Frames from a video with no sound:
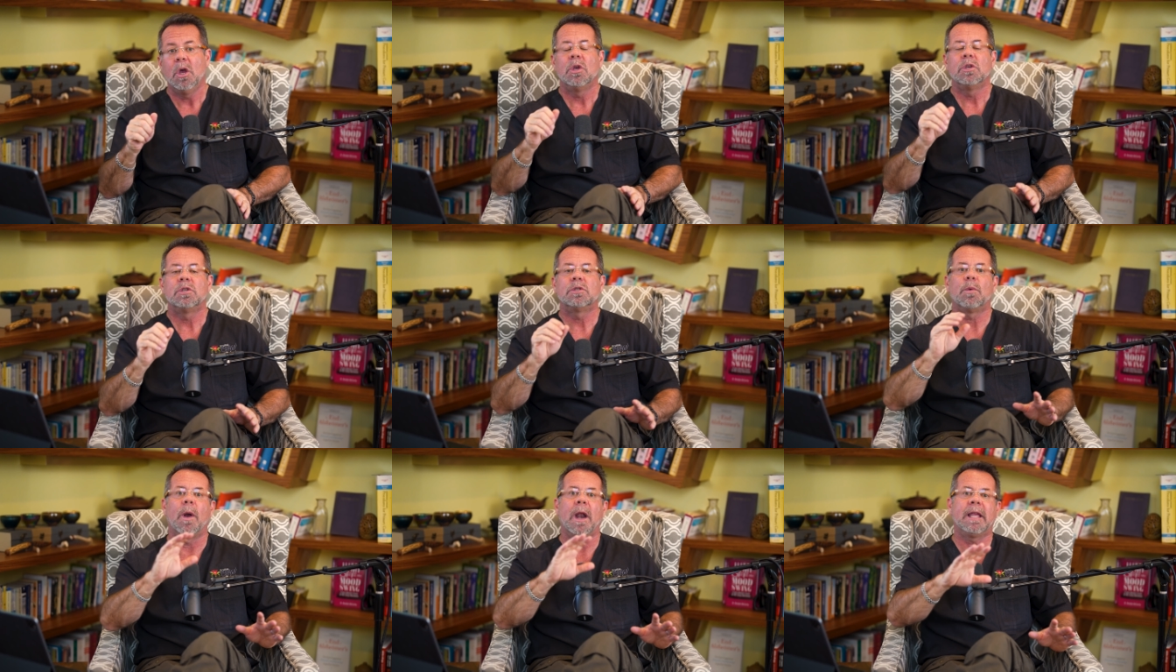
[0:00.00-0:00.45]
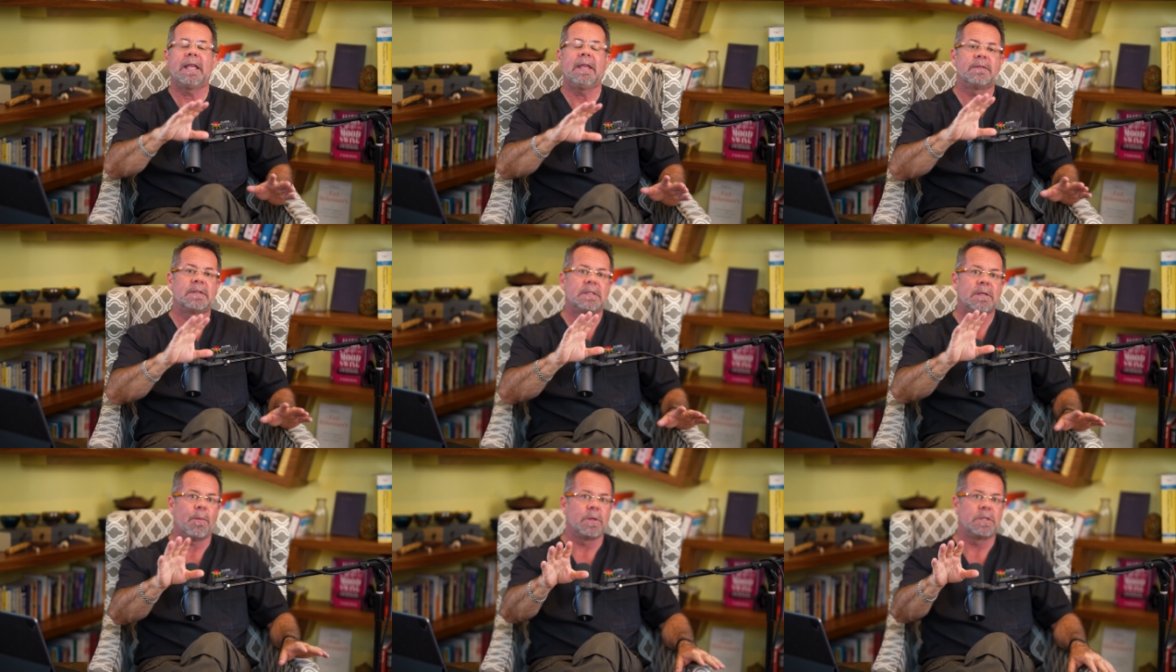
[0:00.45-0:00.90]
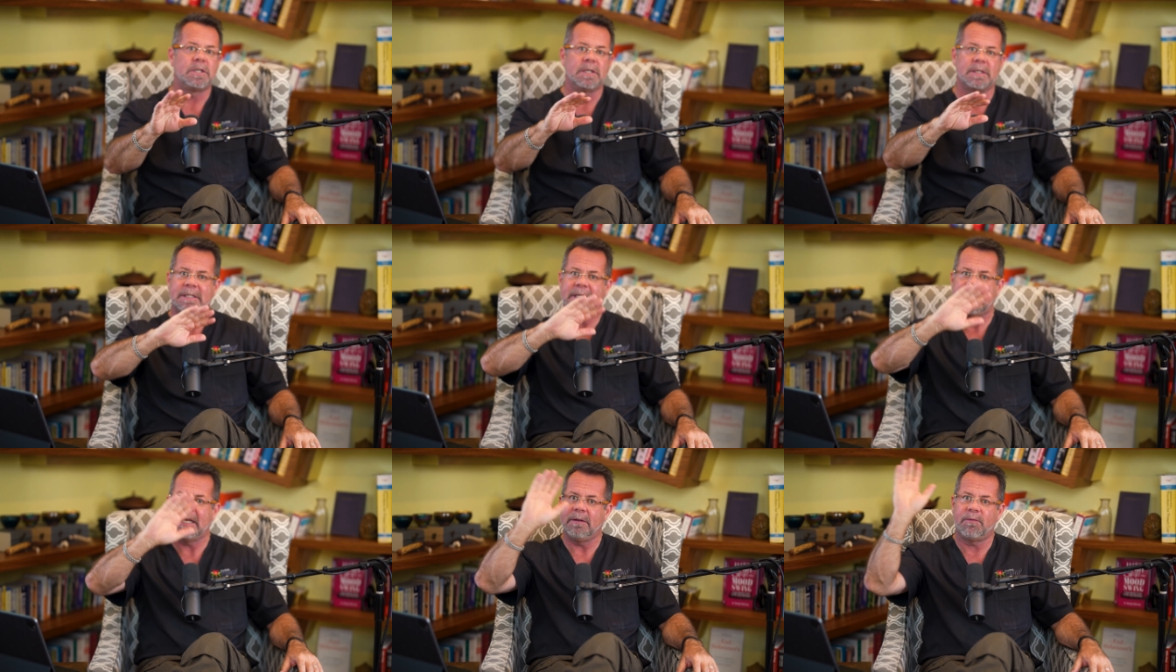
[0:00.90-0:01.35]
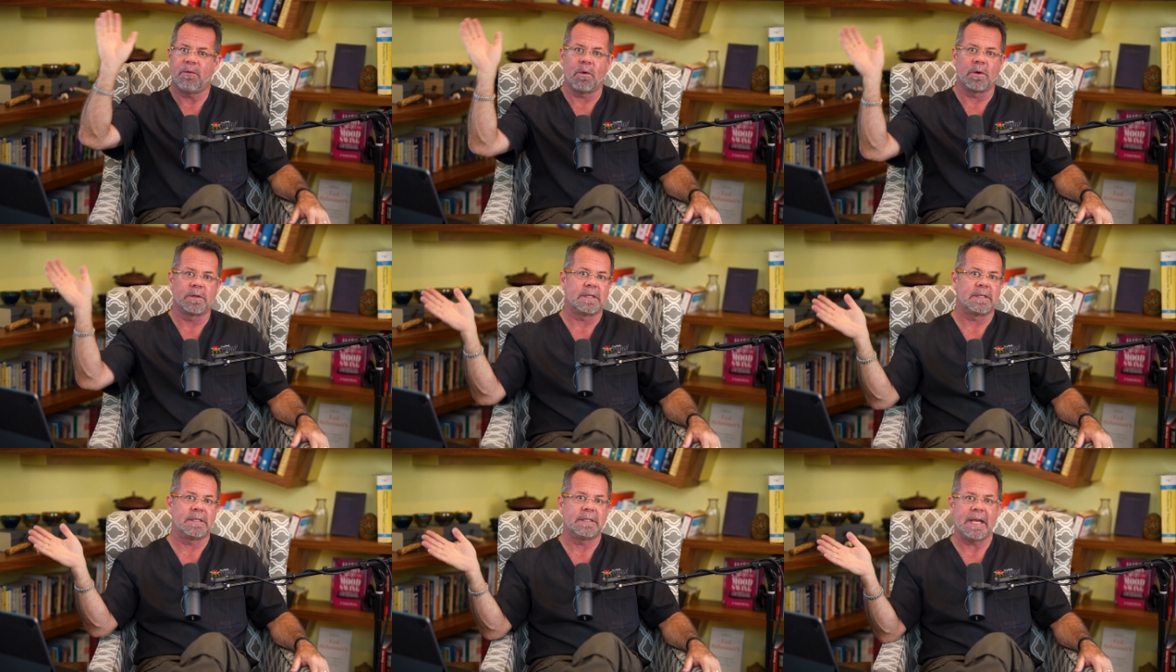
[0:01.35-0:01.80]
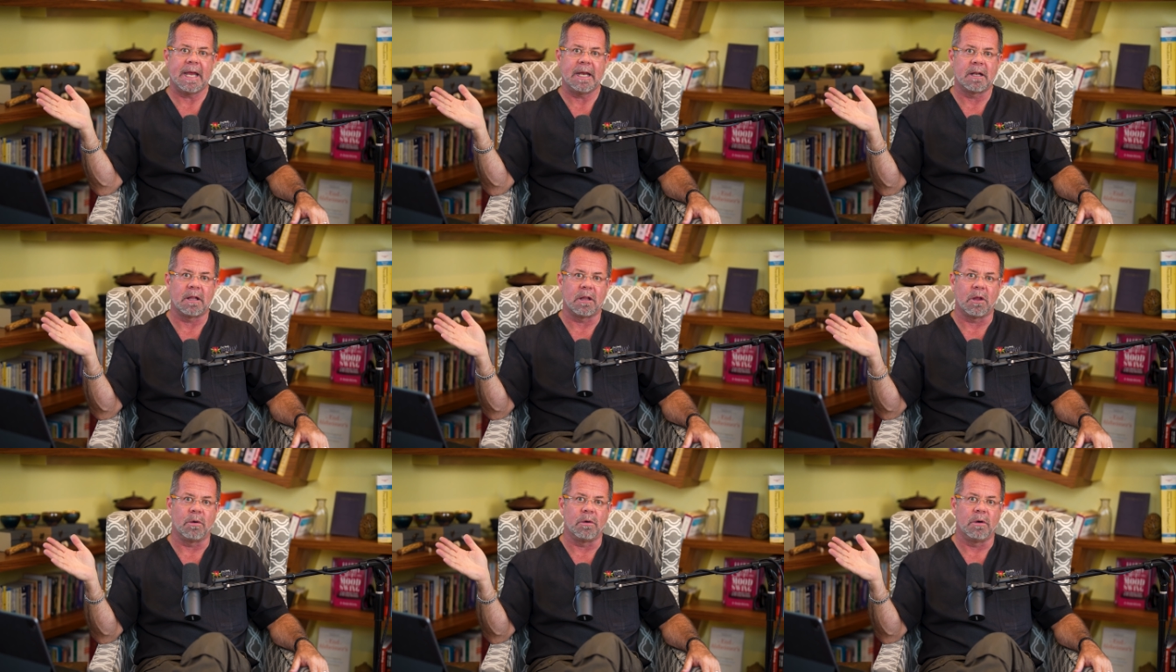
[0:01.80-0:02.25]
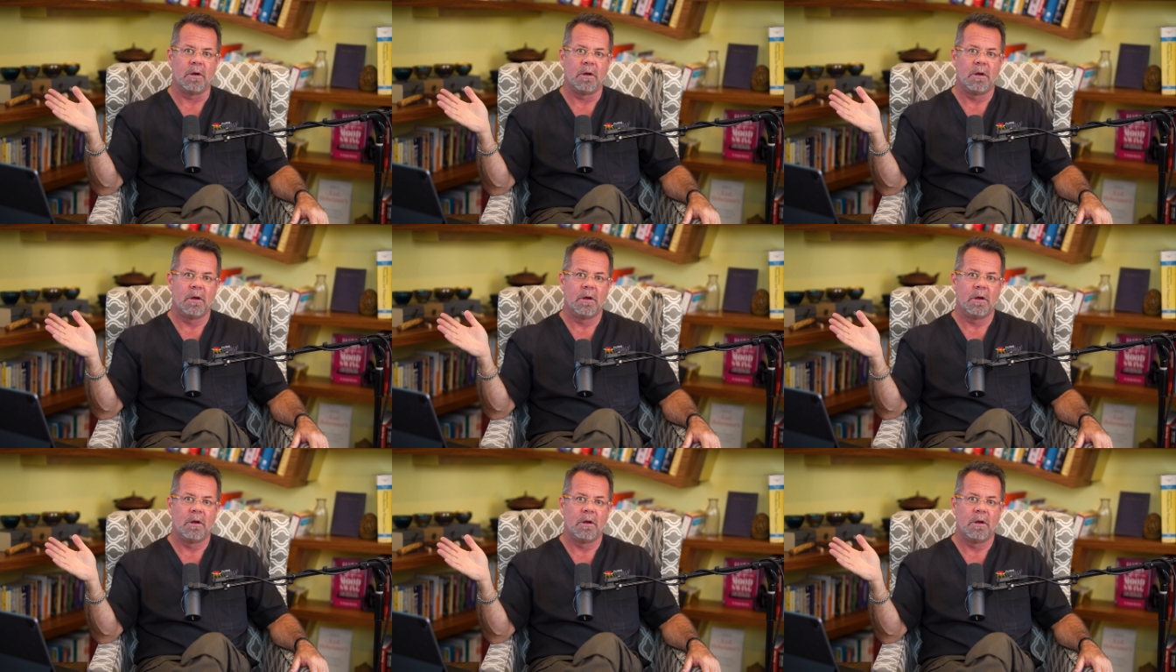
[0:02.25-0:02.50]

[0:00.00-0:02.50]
So when I give someone just T4 as a standalone,